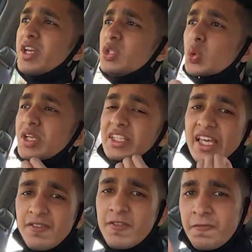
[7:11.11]
When you can
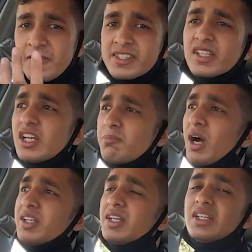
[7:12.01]
give a physical
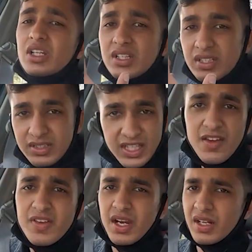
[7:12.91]
button,
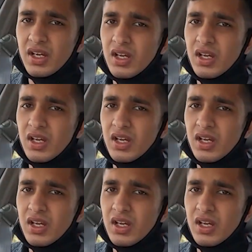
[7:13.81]
give it.